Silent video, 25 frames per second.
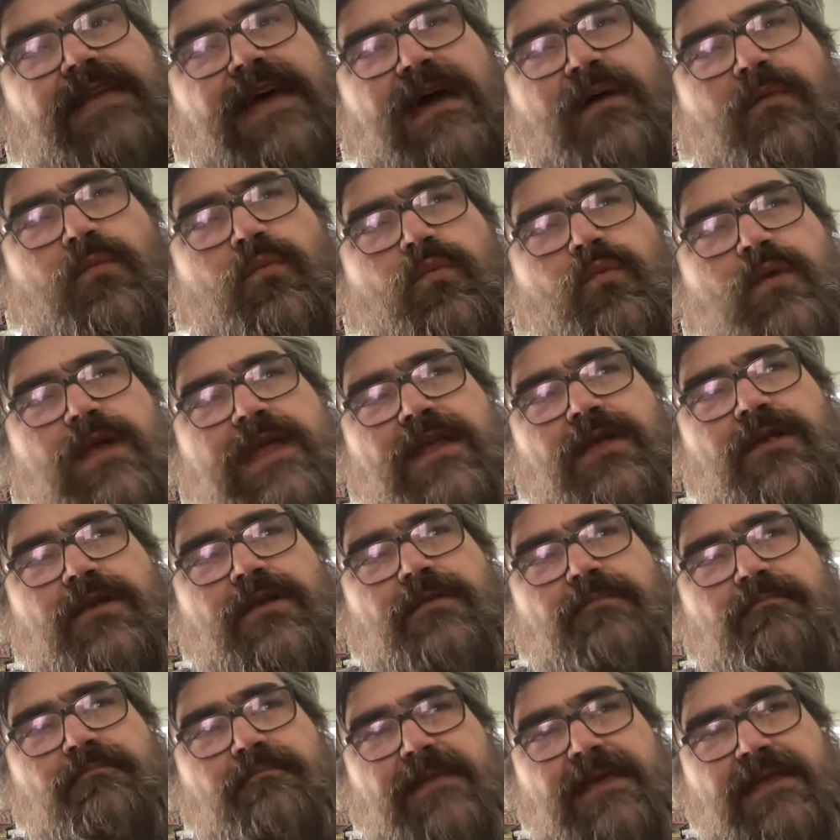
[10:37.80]
that
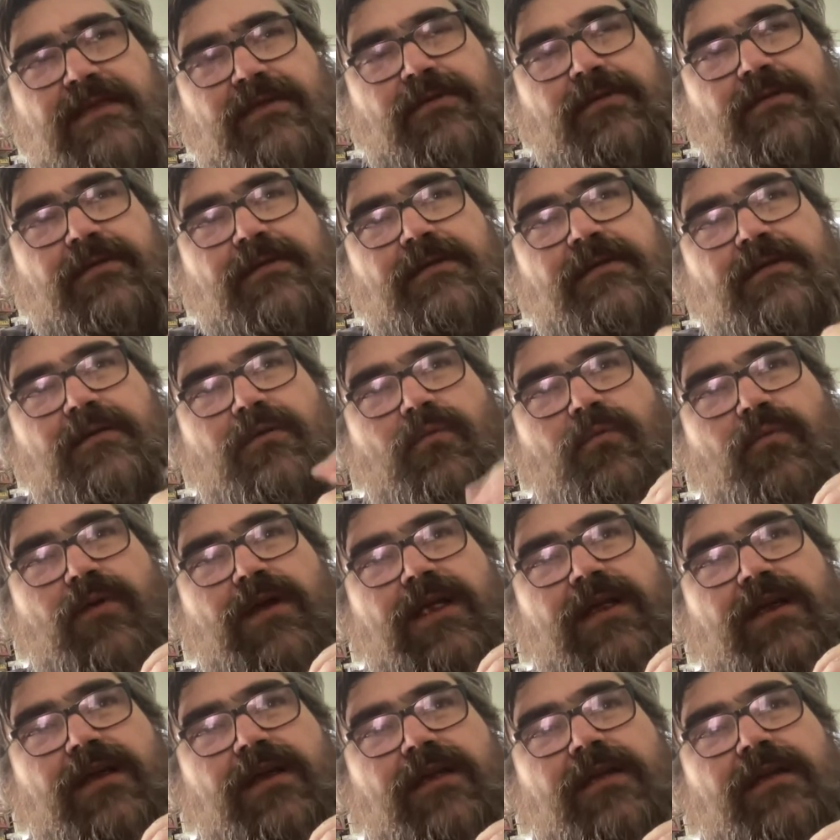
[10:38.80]
weird middle
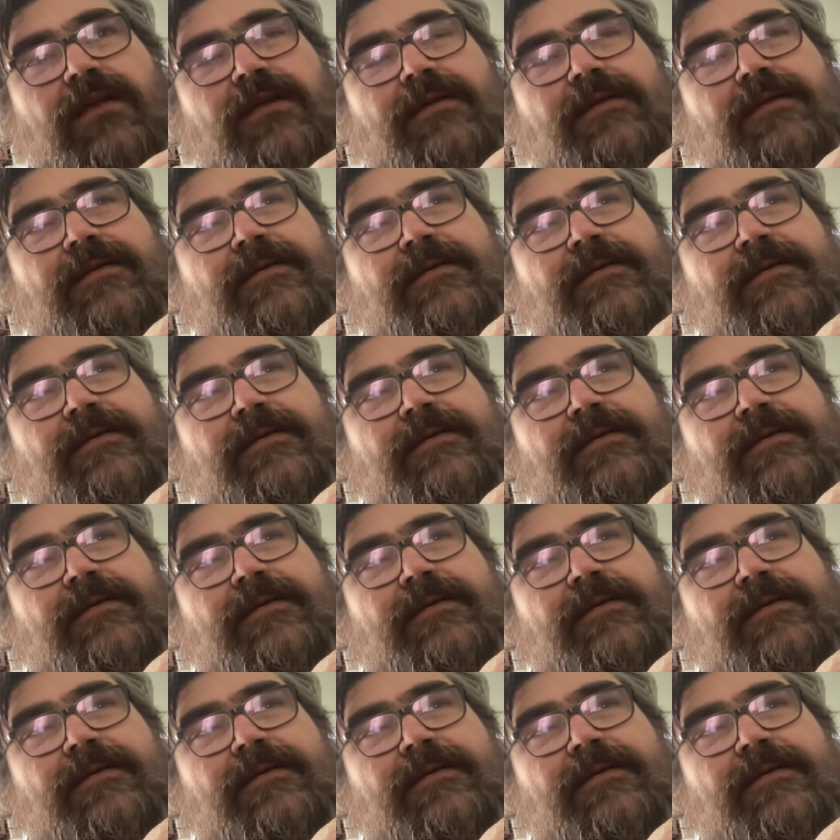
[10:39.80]
where